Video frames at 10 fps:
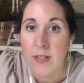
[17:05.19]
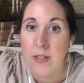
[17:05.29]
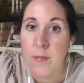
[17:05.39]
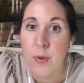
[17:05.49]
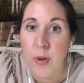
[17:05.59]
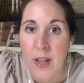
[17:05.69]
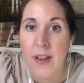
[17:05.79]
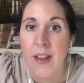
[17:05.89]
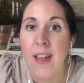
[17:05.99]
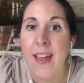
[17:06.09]
to put
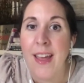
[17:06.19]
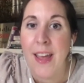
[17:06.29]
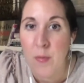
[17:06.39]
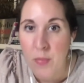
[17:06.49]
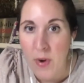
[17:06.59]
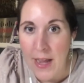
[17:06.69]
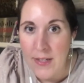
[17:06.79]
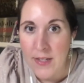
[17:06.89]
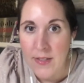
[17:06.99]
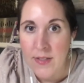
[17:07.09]
it in
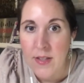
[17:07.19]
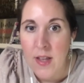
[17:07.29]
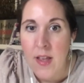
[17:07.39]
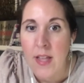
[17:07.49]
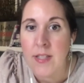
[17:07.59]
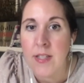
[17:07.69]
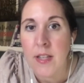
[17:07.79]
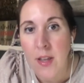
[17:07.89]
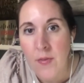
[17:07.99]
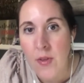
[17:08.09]
practice. It's to
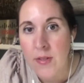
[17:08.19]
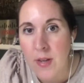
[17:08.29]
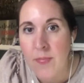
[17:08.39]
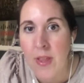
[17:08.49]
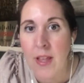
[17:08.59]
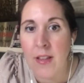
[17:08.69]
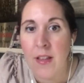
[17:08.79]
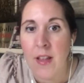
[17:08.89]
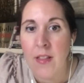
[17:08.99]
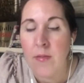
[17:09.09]
give you something
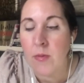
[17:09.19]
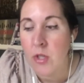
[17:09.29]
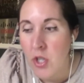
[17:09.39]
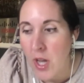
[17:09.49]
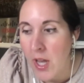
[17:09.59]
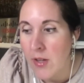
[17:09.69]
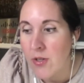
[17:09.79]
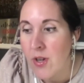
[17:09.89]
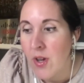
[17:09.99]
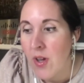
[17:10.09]
that will
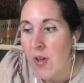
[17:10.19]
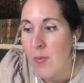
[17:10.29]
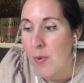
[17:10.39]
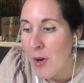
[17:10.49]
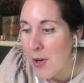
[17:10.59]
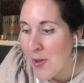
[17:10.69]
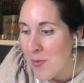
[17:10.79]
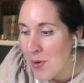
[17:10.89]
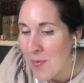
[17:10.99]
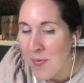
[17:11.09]
change where you
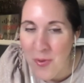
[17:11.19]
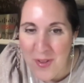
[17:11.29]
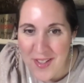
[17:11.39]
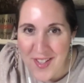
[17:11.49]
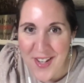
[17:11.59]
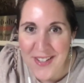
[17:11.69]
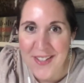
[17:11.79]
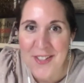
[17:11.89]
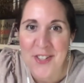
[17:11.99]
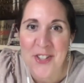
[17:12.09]
were before listening to
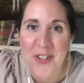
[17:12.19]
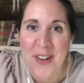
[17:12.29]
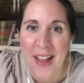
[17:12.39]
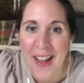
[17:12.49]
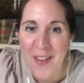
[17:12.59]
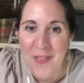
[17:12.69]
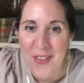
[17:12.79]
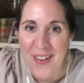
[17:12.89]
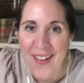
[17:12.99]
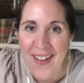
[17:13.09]
this show to
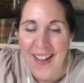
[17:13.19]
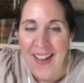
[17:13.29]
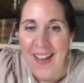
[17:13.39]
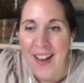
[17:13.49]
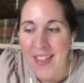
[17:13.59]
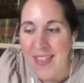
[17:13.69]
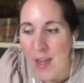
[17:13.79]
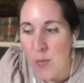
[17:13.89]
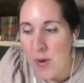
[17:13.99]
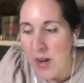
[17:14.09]
after. And I
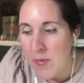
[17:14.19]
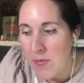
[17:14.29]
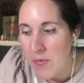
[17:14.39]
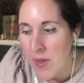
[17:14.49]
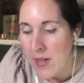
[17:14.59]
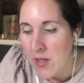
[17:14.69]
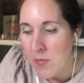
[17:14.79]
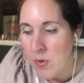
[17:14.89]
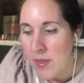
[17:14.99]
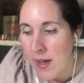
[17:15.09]
think when I reflect on
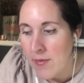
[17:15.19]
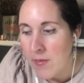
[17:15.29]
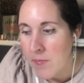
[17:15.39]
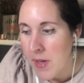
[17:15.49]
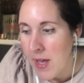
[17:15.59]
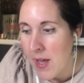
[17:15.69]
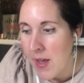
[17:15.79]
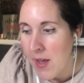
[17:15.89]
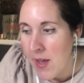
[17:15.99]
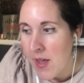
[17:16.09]
what that would
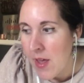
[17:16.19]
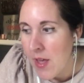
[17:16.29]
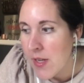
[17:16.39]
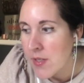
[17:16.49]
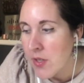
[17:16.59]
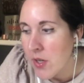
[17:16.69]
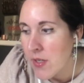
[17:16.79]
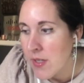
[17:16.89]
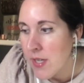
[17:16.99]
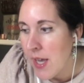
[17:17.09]
be, it is good
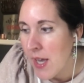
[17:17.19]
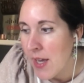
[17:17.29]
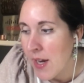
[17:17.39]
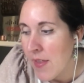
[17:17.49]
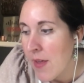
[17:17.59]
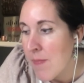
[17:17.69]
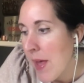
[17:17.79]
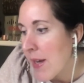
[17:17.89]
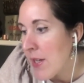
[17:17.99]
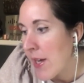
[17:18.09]
to take, and I think
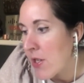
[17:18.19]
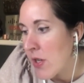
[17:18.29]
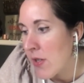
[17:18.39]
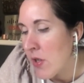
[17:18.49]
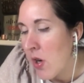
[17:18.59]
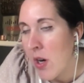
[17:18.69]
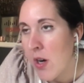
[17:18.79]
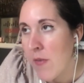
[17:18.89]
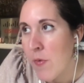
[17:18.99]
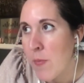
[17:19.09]
meditation is
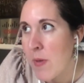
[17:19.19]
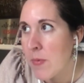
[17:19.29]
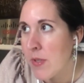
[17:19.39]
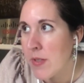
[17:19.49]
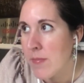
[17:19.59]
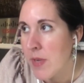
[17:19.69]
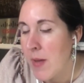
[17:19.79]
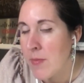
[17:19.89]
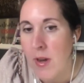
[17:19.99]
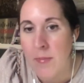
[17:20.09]
hard for people to
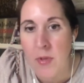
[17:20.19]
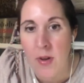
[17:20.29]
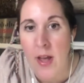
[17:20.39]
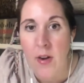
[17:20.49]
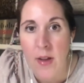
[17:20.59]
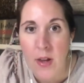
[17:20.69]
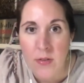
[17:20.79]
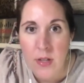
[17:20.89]
sometimes wrap their head around.